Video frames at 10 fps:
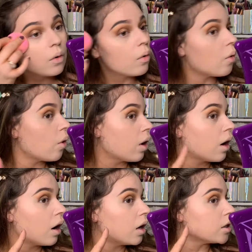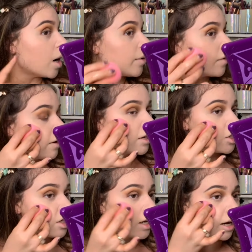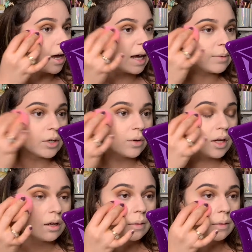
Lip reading: or on top of your foundation like I'm doing.